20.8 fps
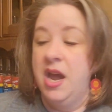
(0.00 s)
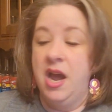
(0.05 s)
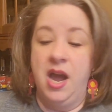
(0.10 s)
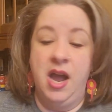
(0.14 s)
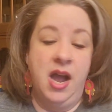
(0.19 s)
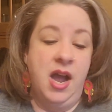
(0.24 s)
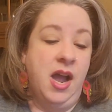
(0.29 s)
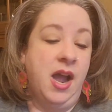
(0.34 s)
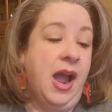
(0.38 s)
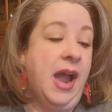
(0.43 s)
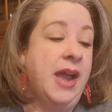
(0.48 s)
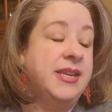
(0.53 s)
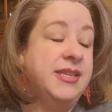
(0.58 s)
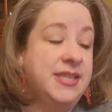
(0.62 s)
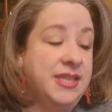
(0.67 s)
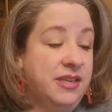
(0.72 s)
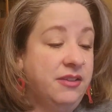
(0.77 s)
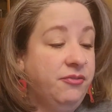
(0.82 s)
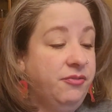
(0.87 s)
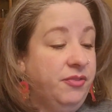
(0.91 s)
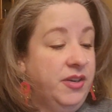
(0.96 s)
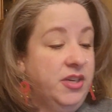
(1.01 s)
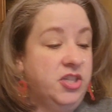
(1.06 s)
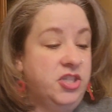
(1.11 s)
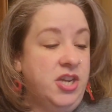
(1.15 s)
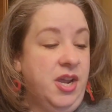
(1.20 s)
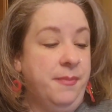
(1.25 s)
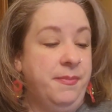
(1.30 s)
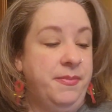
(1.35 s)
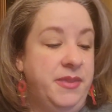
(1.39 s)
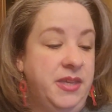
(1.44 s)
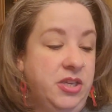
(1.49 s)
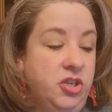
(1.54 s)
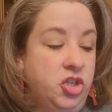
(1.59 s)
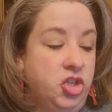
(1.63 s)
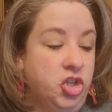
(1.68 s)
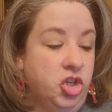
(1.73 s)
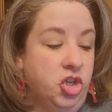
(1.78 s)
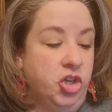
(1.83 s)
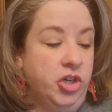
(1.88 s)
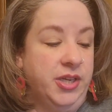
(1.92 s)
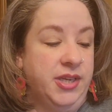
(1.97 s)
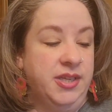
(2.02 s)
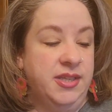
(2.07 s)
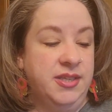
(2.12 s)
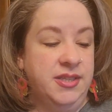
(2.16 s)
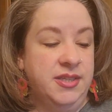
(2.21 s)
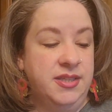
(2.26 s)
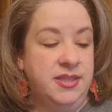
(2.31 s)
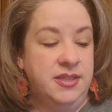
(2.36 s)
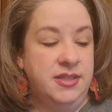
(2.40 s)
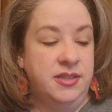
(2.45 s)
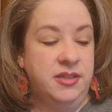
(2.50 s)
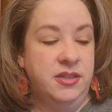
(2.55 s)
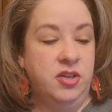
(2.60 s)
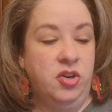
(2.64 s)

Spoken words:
I did finish up the Jergens